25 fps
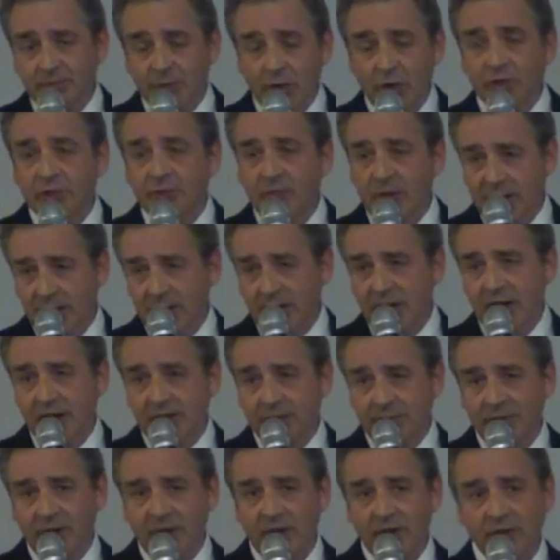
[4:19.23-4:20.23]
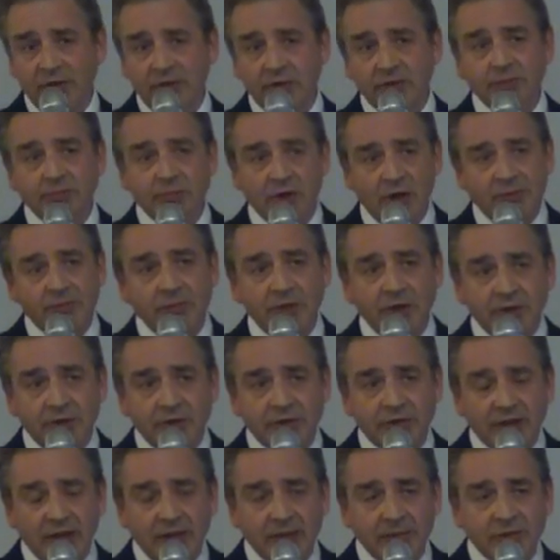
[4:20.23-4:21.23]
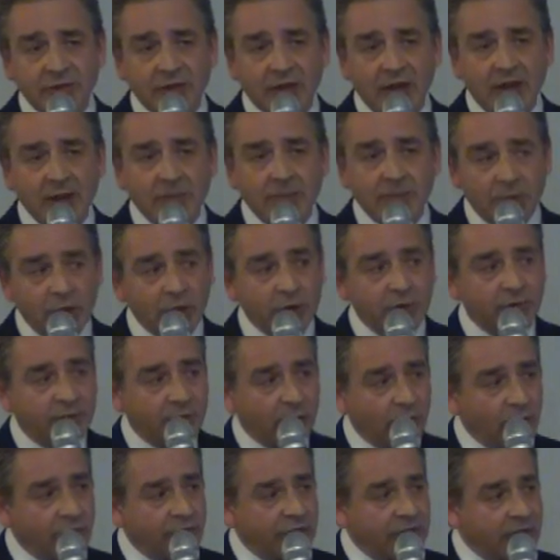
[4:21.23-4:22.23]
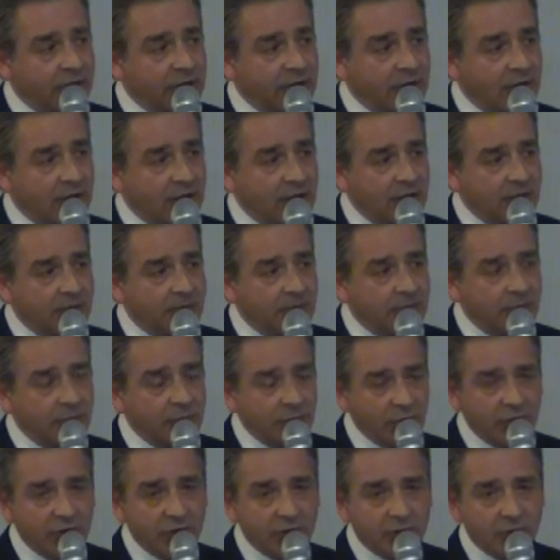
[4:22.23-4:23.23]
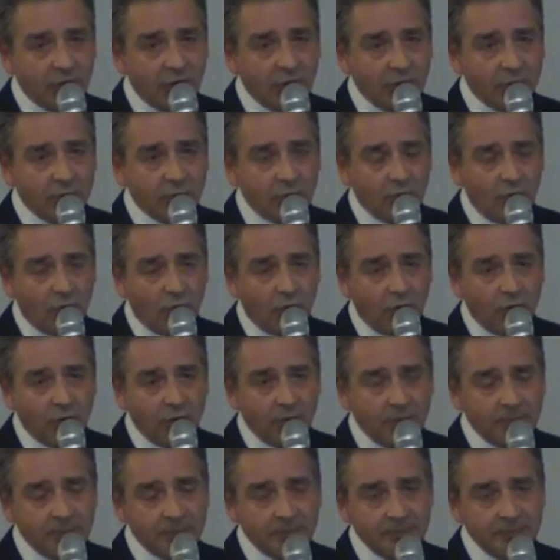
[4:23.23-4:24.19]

Both my grandfathers, roughly the same time, both fought in the First World War.